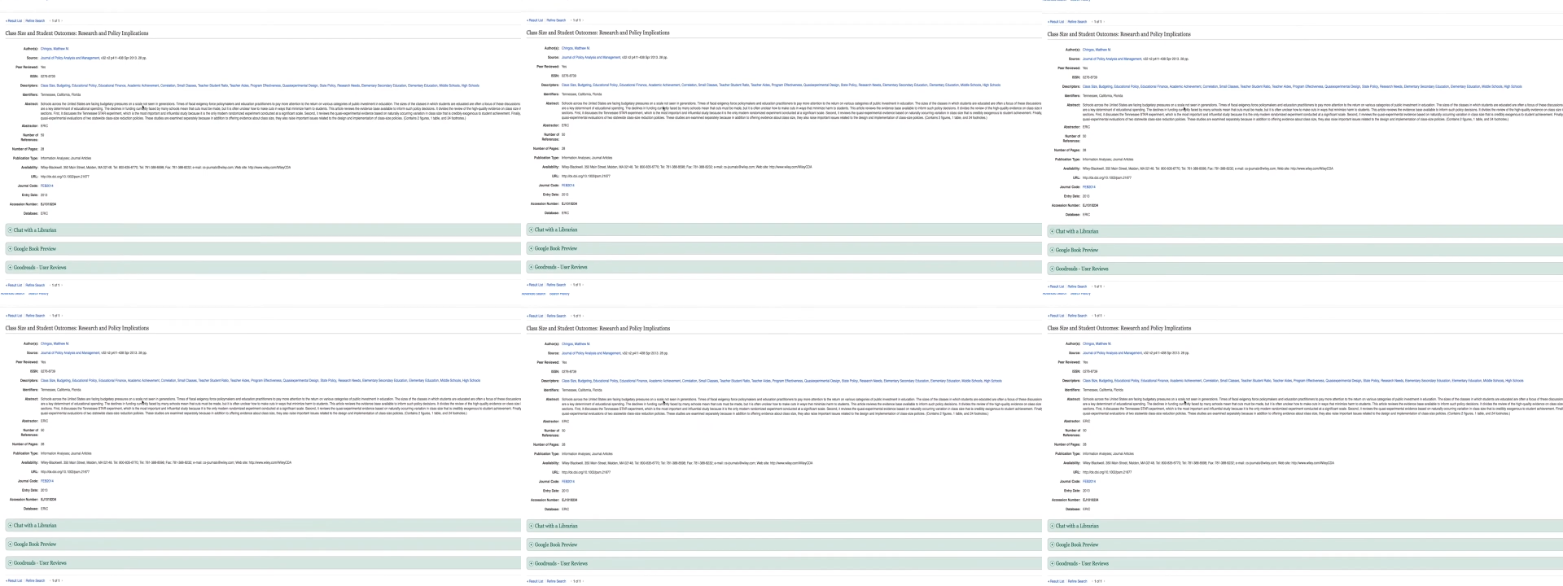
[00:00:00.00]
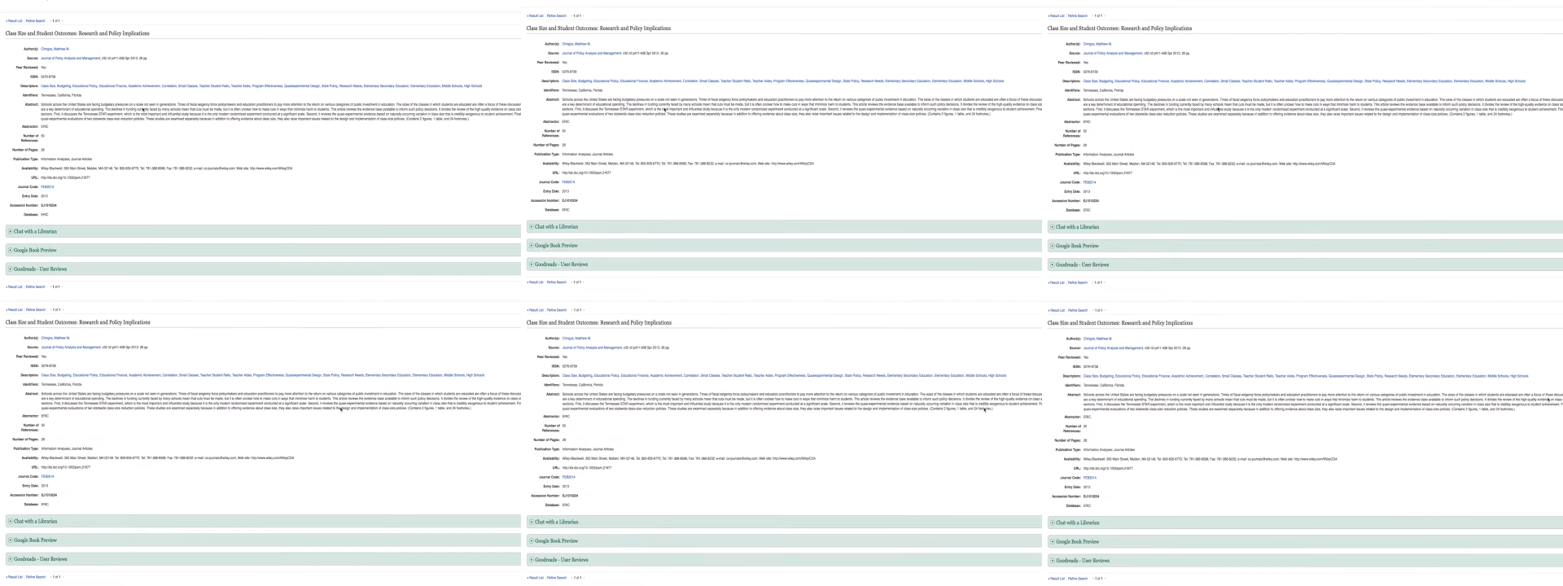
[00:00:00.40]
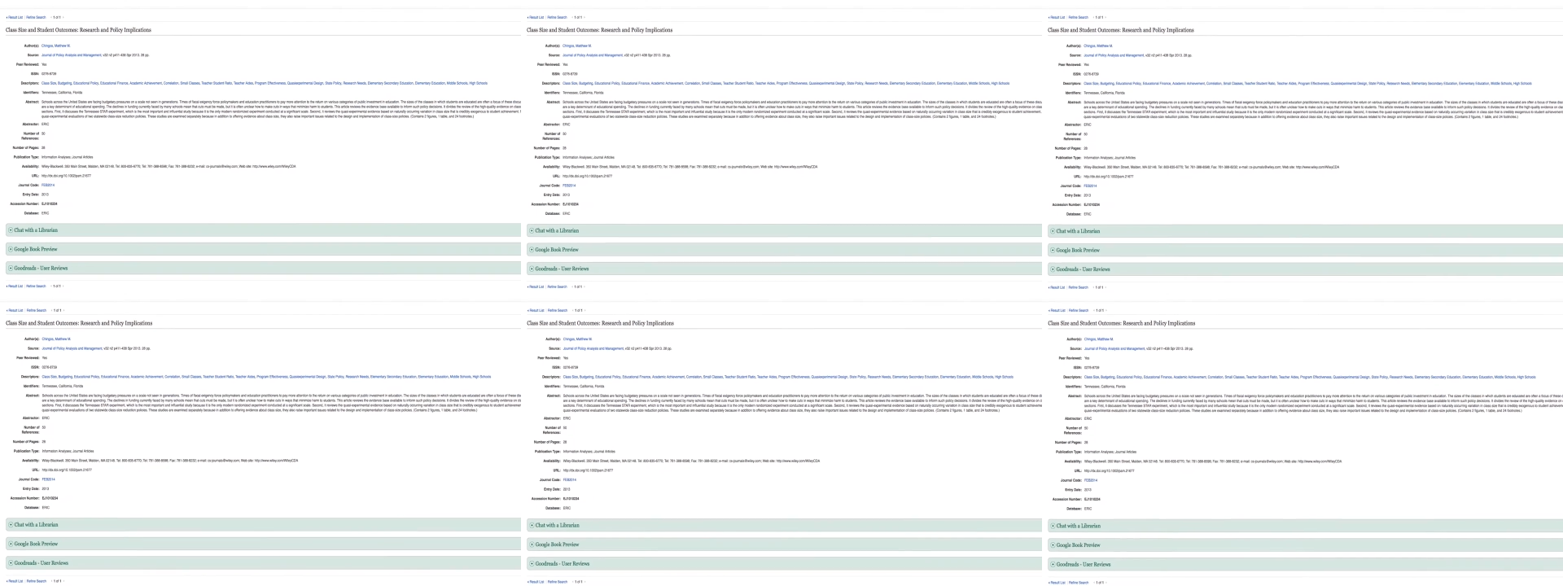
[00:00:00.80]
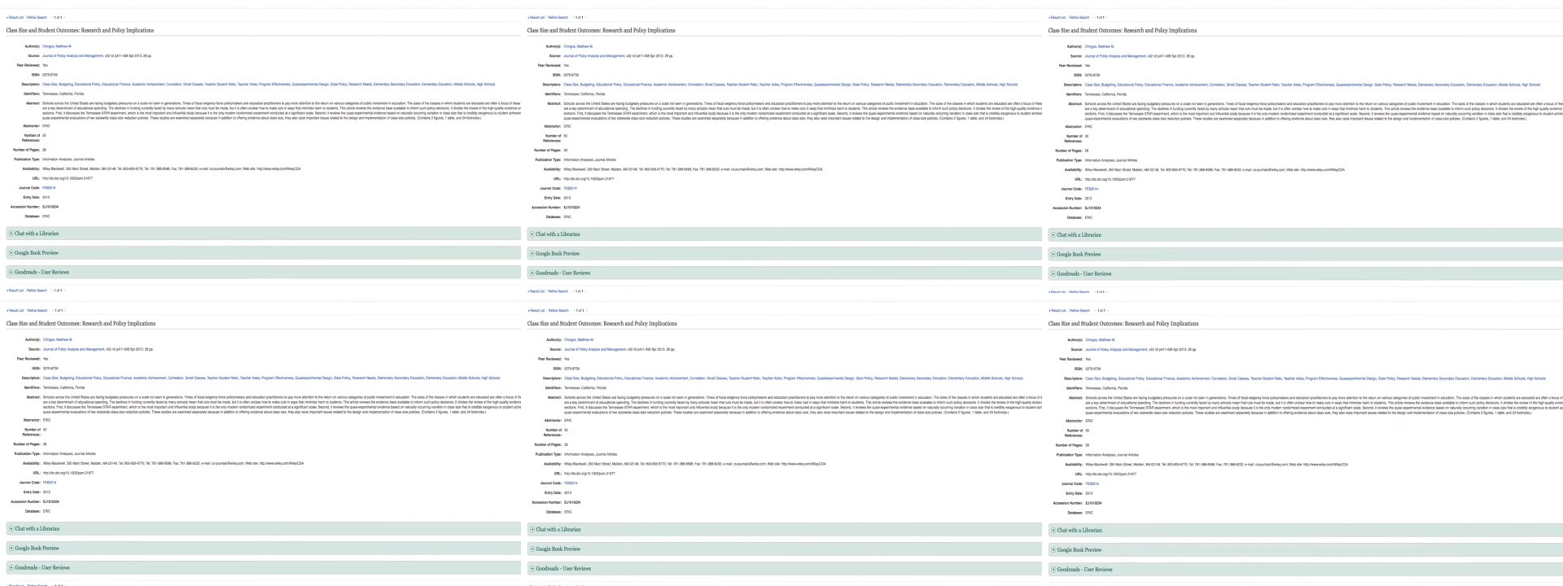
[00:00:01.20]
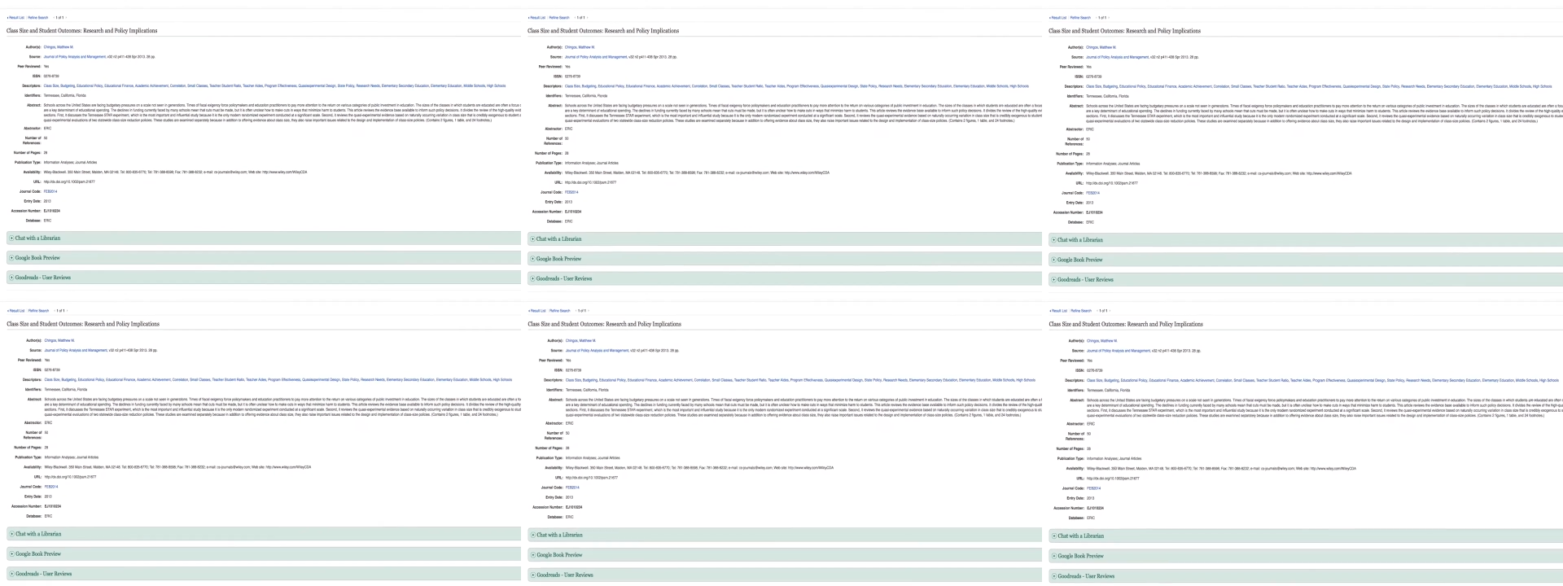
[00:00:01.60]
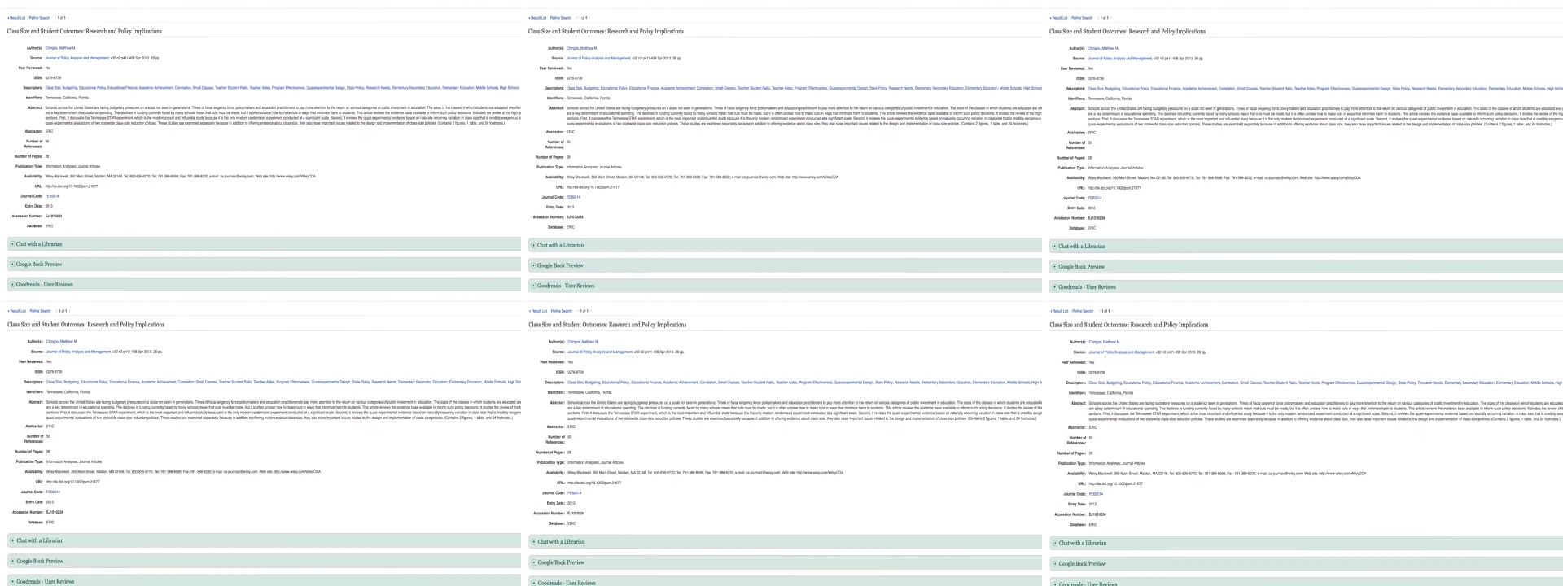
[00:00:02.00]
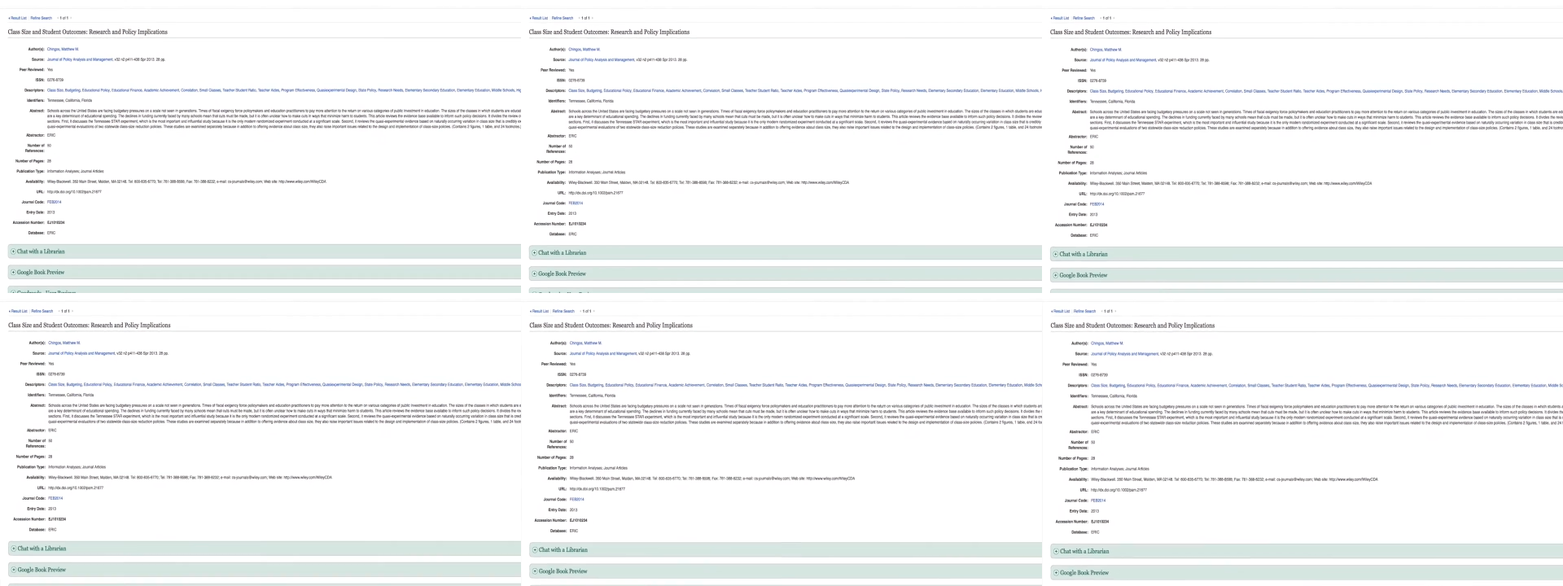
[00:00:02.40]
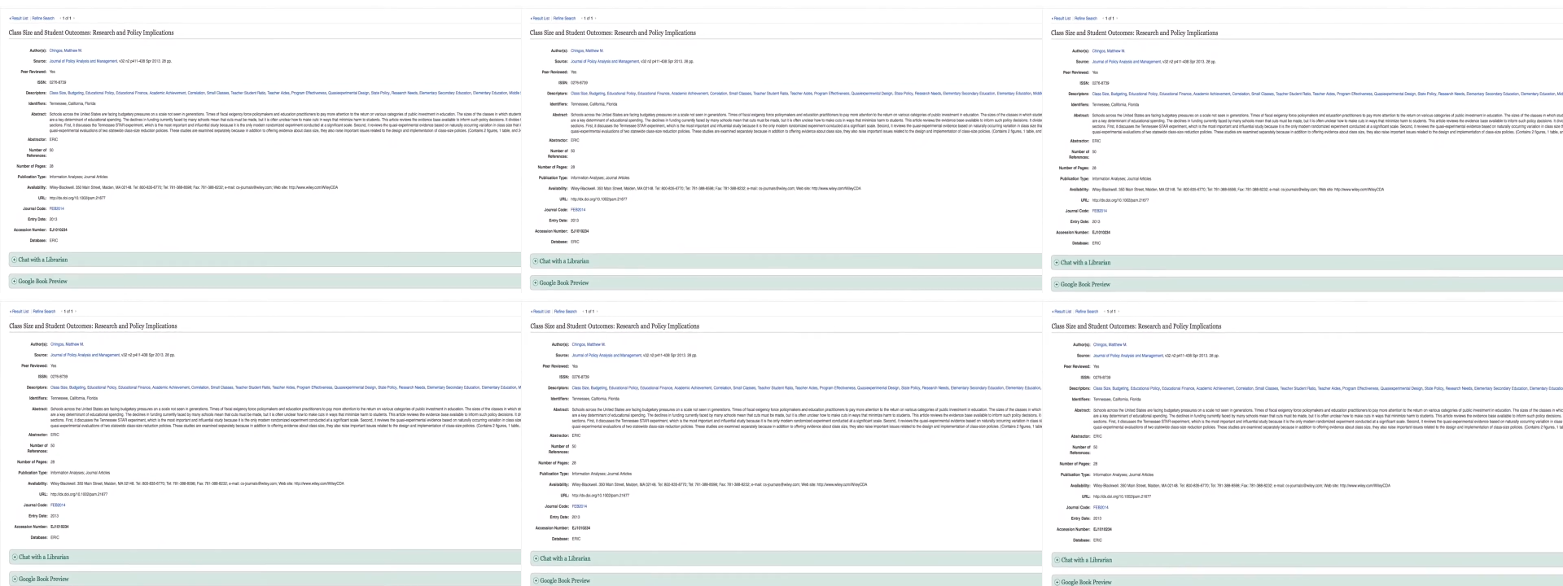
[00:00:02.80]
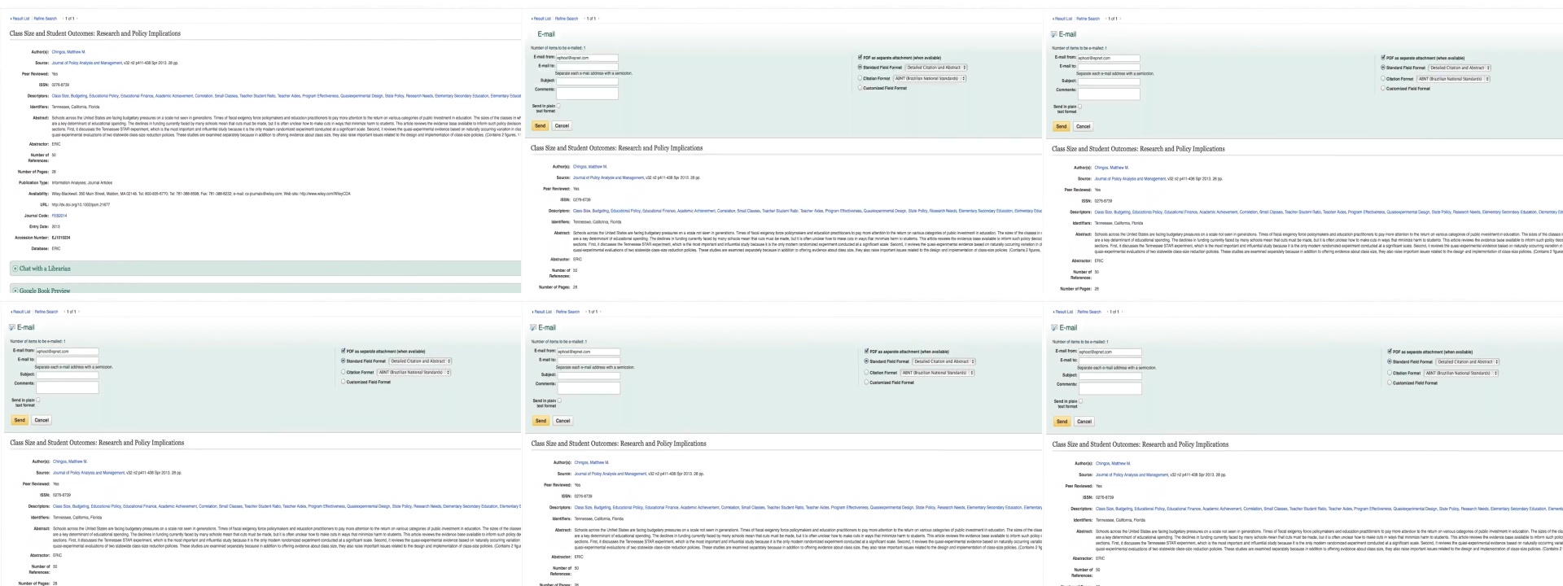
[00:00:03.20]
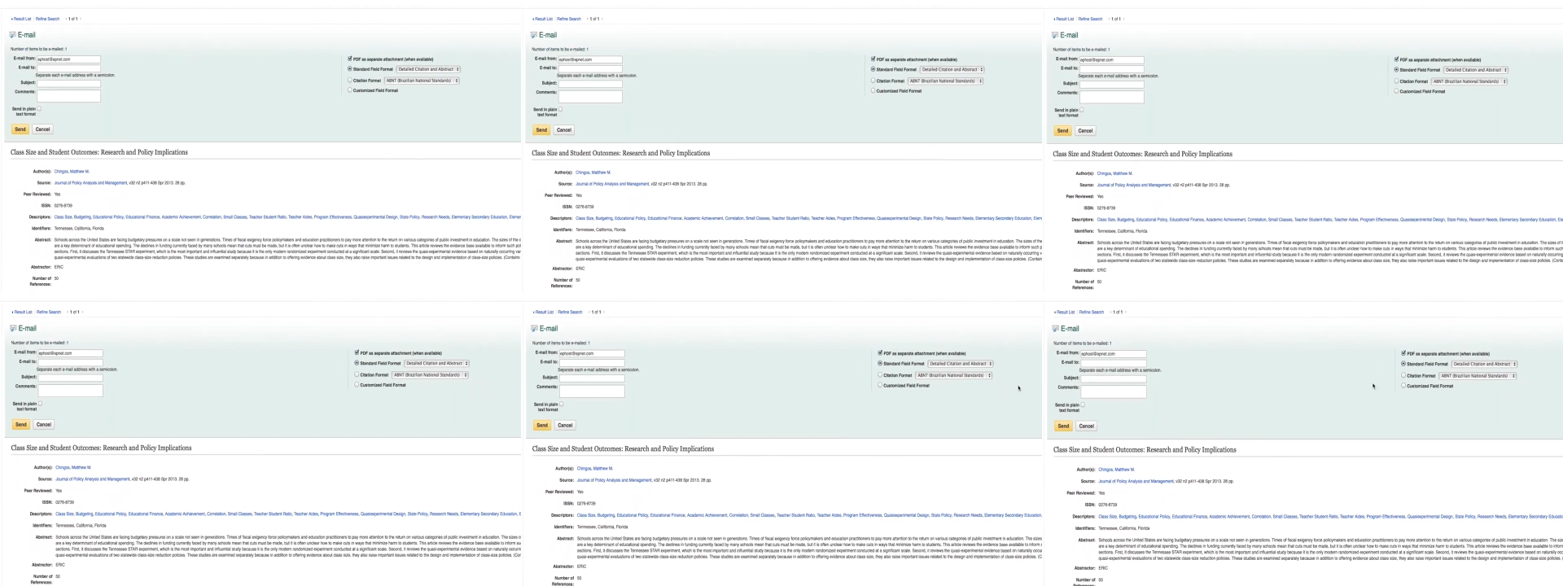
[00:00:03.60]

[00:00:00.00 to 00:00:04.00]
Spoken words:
(no speaker visible)